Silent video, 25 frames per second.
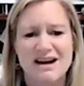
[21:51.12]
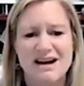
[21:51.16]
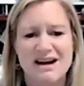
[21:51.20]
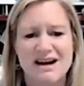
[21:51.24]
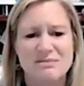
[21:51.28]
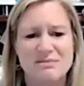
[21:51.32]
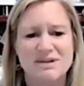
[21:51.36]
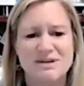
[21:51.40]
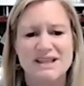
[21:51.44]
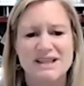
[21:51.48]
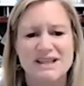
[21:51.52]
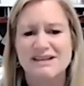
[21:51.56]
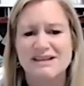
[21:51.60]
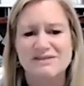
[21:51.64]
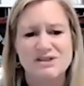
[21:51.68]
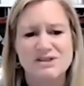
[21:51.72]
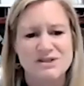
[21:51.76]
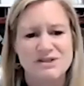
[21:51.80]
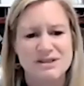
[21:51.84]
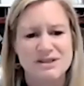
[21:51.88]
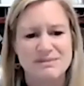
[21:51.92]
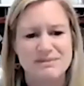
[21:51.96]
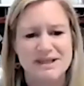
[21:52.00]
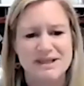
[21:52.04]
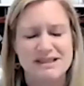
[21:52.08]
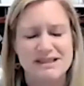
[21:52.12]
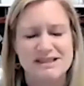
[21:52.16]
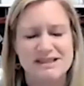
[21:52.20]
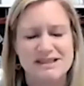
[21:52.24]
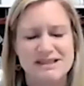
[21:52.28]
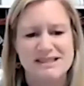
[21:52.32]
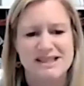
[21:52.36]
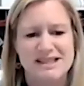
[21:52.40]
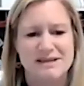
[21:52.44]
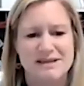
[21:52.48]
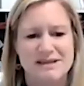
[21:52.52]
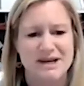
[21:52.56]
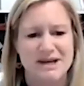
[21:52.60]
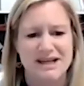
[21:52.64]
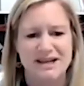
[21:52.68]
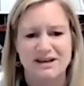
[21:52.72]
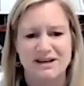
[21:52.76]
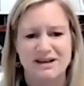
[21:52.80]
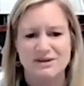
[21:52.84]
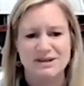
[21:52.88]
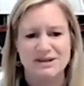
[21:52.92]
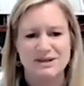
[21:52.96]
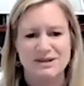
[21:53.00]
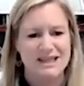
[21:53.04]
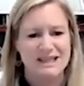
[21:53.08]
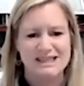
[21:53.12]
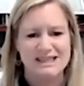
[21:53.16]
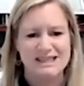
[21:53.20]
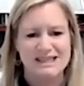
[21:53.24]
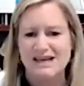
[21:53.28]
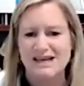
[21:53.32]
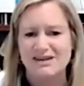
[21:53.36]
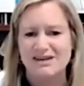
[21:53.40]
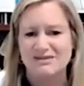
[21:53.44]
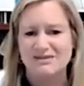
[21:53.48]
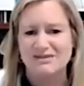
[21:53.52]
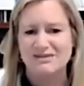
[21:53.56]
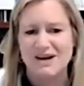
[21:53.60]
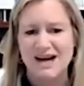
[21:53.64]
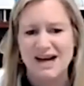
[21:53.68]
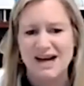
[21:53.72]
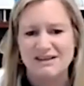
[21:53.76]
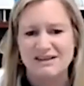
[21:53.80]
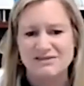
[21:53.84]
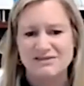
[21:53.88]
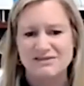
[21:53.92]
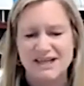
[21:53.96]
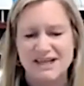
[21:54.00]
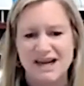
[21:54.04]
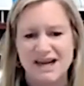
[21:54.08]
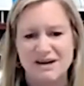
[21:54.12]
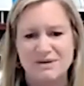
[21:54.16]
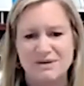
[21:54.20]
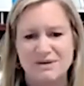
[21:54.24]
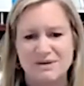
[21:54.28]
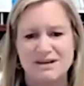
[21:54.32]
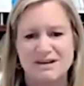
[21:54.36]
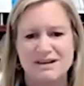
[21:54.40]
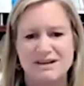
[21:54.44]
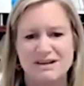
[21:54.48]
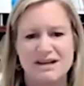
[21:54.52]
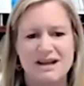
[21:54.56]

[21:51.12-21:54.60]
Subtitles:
leave treatment, they might go and lay down for half an hour.